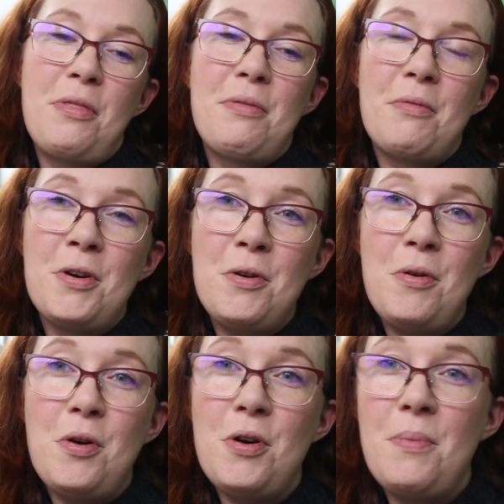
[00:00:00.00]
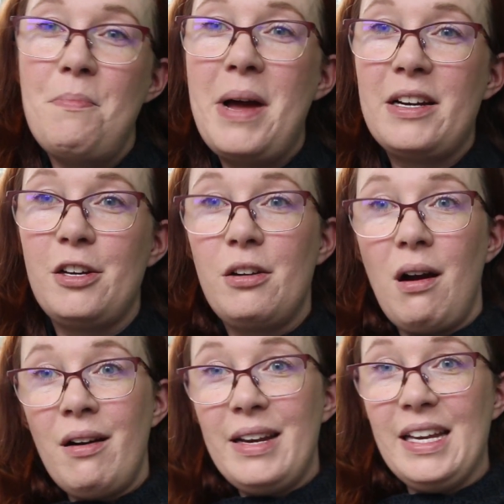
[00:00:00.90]
throwback
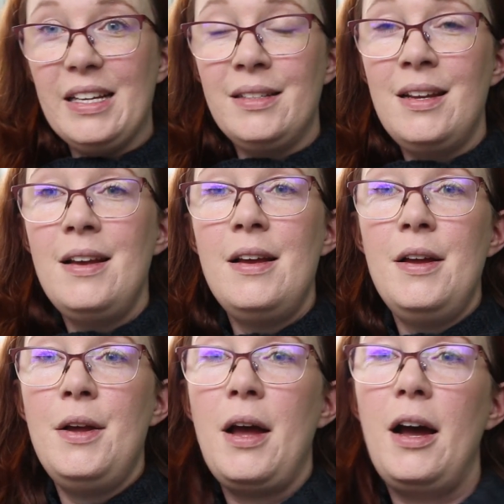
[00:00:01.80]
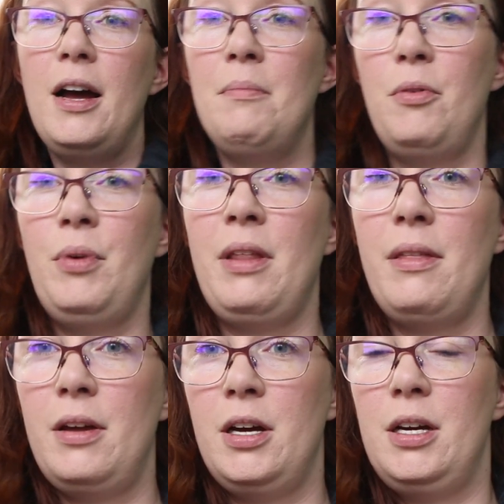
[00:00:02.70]
cardigan with
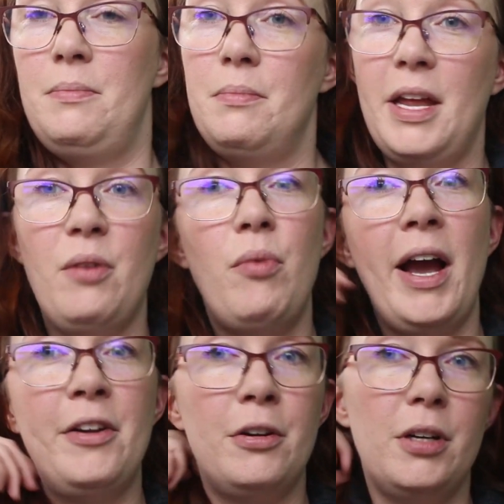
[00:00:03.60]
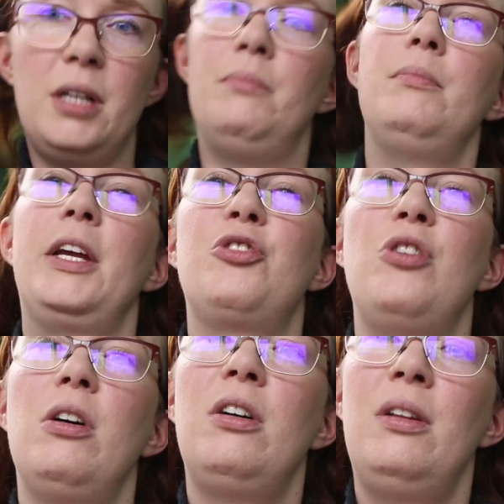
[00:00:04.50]
a wider like
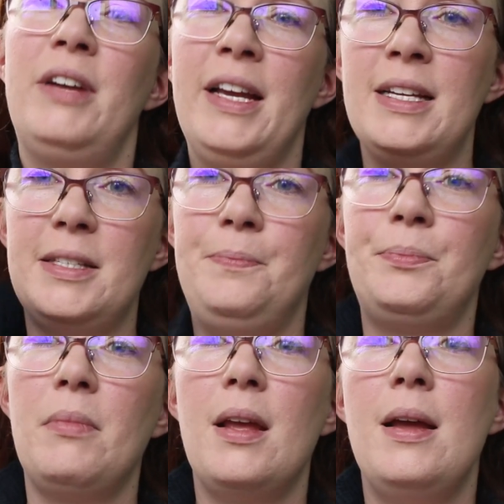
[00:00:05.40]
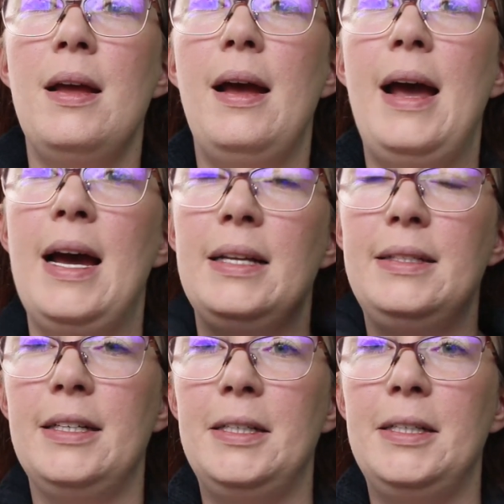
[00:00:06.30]
shawl color, I guess. And